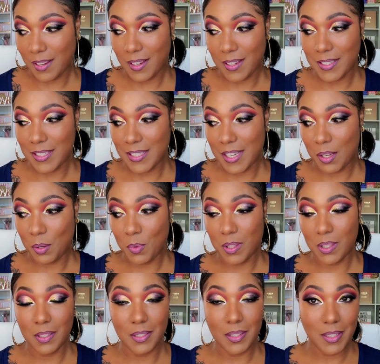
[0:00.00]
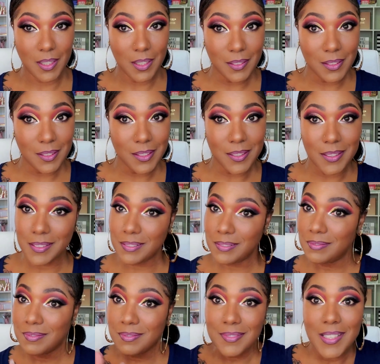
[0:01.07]
Like I said, with concealers,
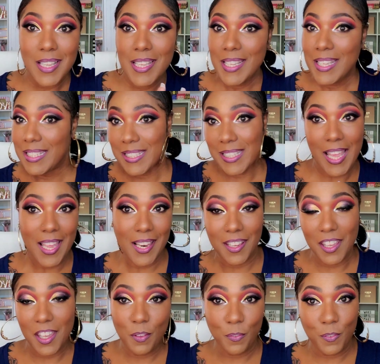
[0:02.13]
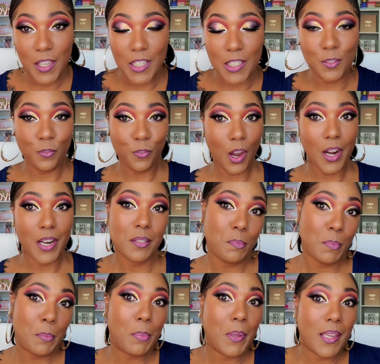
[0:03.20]
it's kind of iffy as far
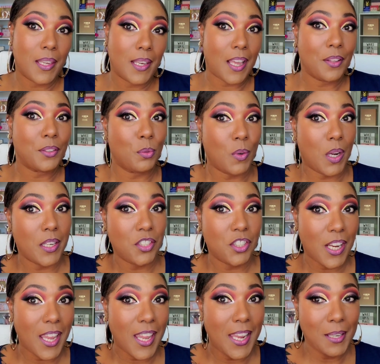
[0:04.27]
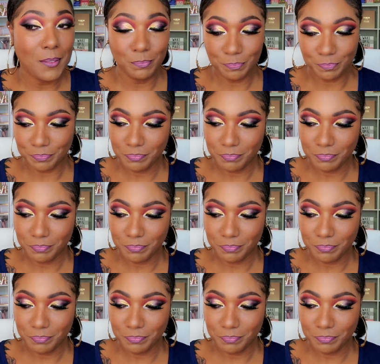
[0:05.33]
as me picking out the right shade.